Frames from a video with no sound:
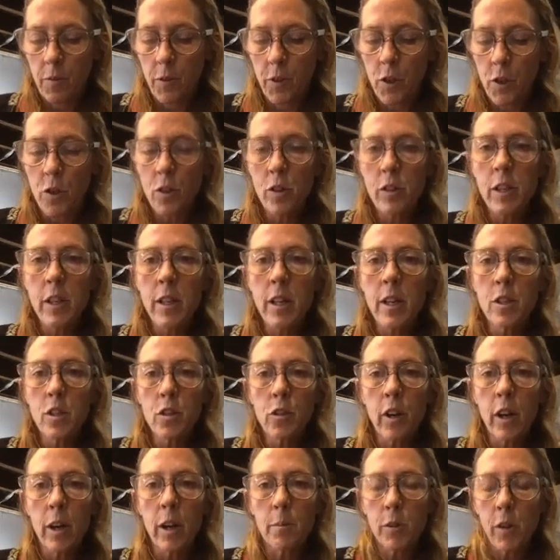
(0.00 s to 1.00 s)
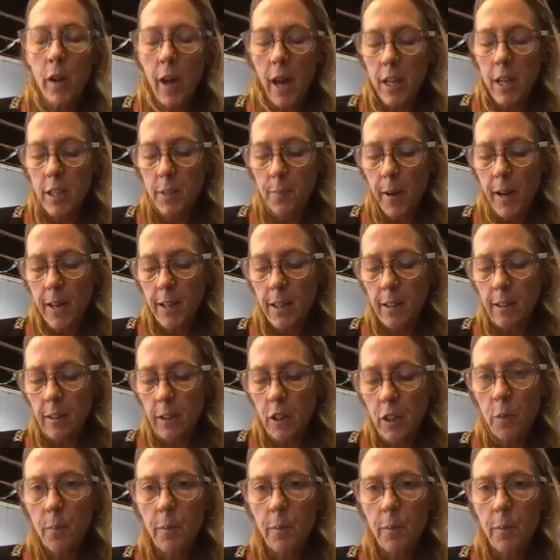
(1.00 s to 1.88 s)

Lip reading: Fuse and then scrape. So I spend a little